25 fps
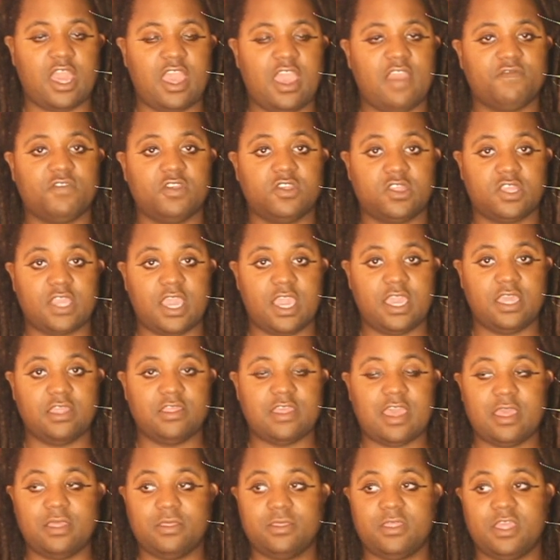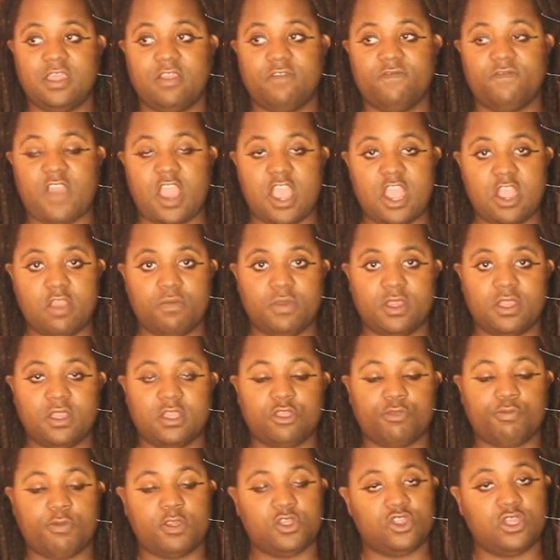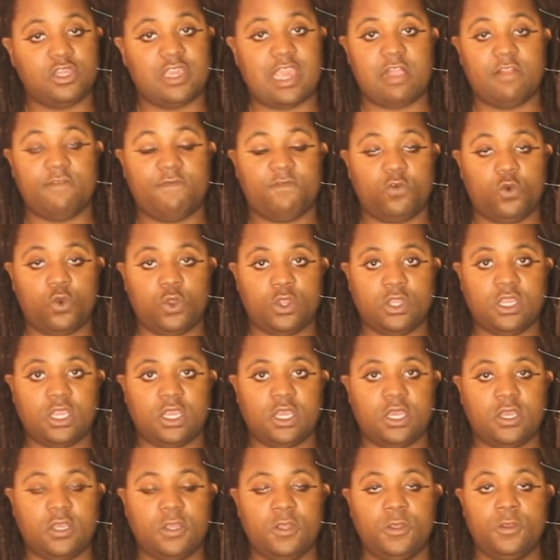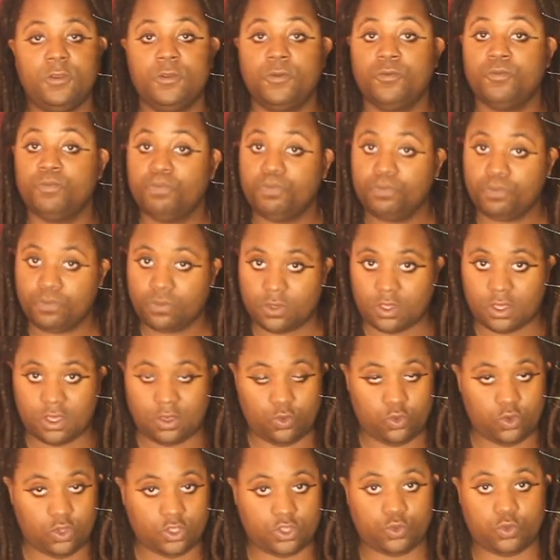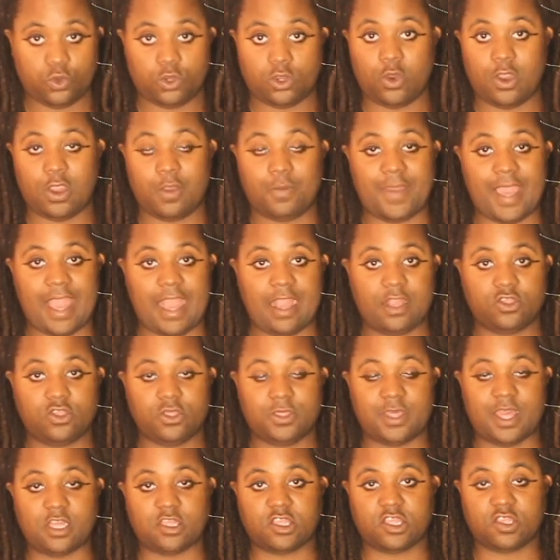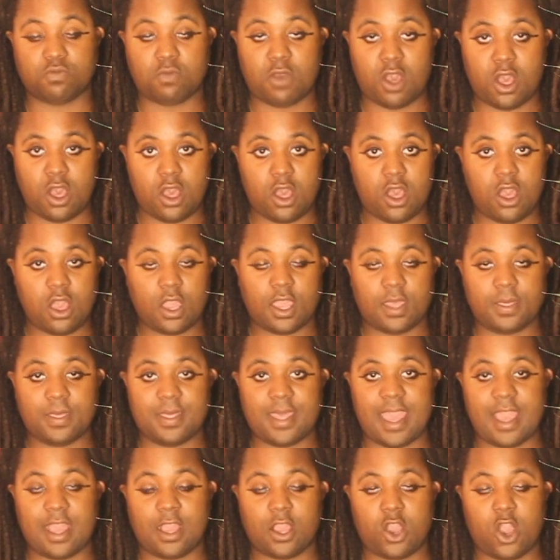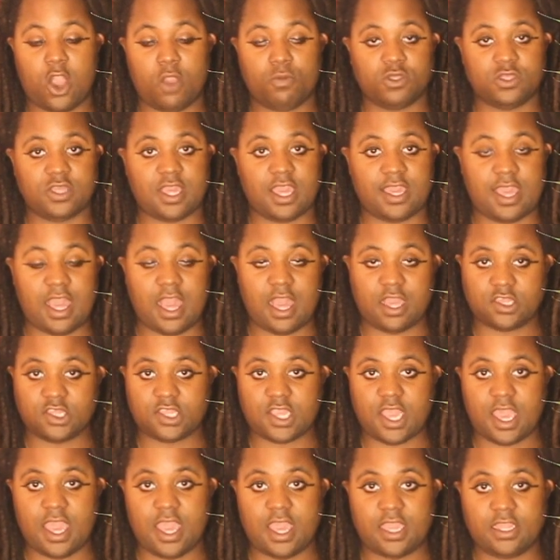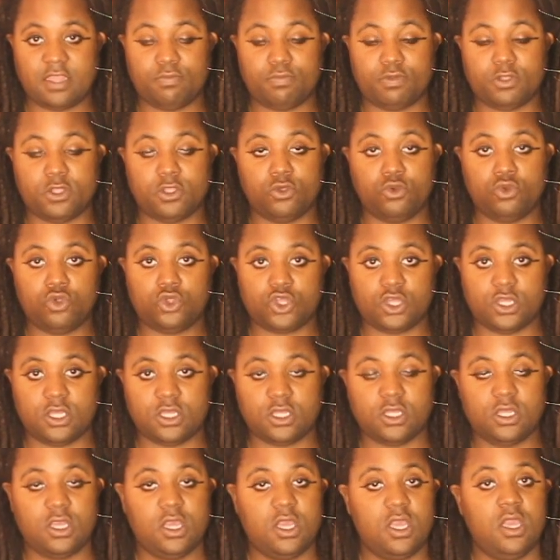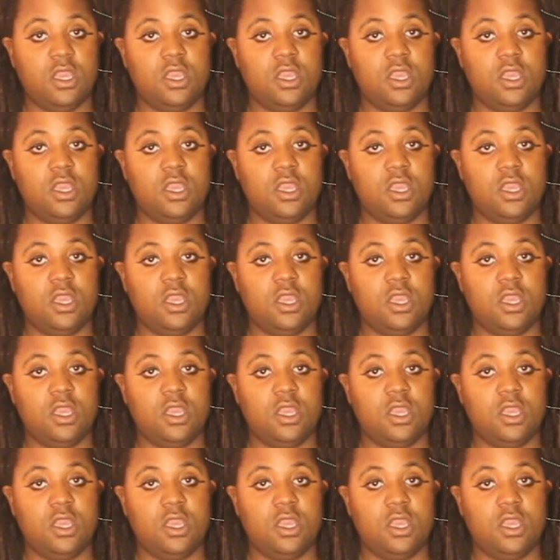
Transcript: I have to say that the environment, especially in California, which we're going back to that smog and that carbon dioxide and pollution,